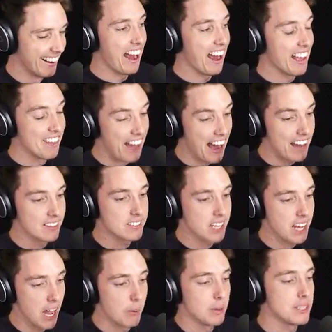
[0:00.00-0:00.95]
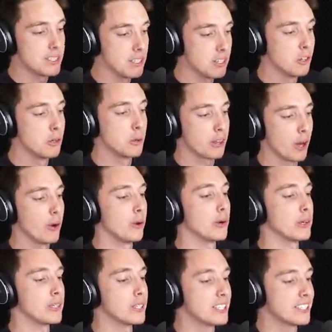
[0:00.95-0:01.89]
And that's how we deal with
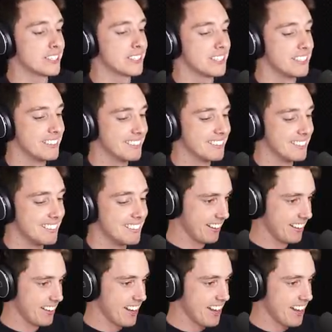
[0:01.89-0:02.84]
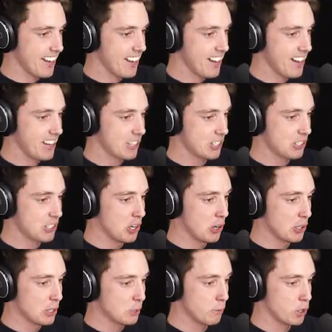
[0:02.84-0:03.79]
ogres. Yeah, just
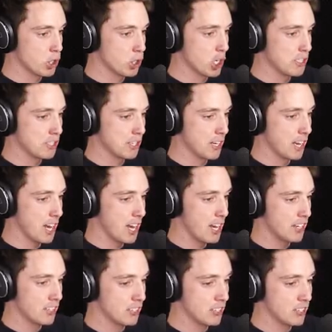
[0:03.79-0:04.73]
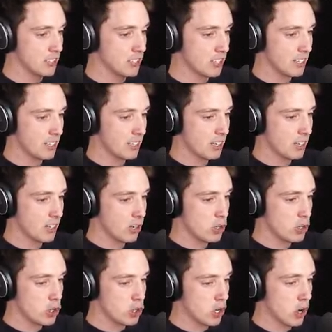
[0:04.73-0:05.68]
nukes for shits and gigs.
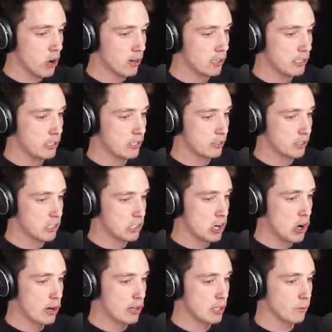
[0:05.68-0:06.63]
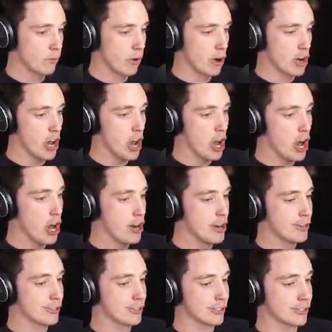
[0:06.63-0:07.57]
Nukes for
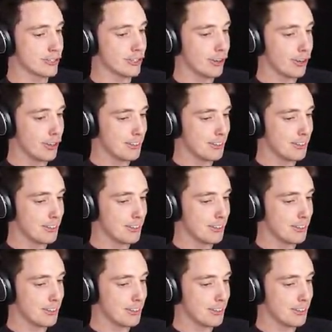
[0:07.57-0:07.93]
days.